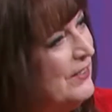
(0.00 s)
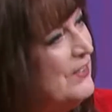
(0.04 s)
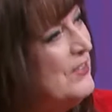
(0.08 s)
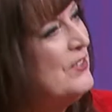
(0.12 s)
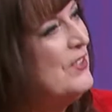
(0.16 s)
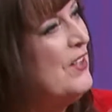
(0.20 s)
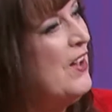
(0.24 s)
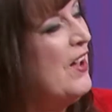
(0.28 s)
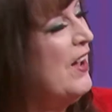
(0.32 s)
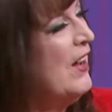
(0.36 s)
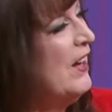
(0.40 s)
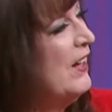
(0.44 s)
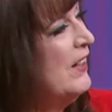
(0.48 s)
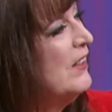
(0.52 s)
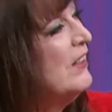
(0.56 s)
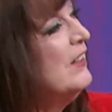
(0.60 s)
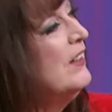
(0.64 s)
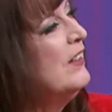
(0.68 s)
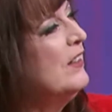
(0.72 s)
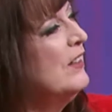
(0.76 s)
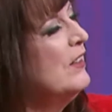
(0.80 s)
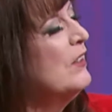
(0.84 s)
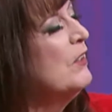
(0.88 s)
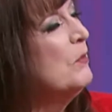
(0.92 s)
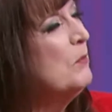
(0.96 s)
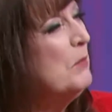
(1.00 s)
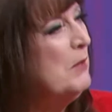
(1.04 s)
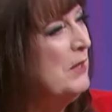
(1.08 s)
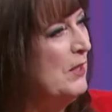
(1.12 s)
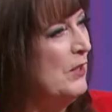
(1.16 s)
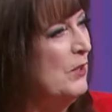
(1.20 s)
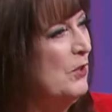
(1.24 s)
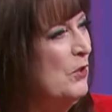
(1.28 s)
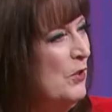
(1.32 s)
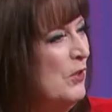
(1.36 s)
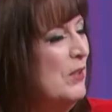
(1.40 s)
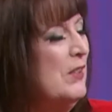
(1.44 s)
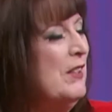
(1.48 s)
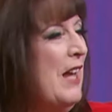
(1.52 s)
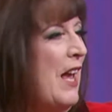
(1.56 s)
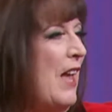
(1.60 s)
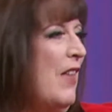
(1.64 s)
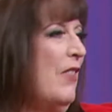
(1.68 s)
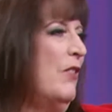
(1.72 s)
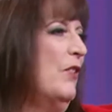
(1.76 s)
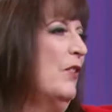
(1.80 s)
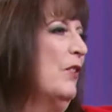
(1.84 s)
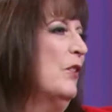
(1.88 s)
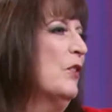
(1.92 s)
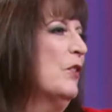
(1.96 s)
other side being good
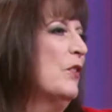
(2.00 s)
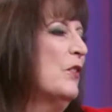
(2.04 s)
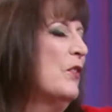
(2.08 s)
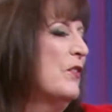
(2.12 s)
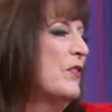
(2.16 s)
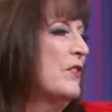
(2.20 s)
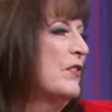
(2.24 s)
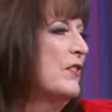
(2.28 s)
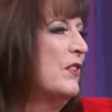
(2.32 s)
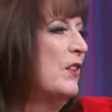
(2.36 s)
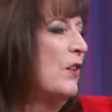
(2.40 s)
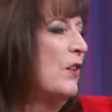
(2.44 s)
Catholic girls,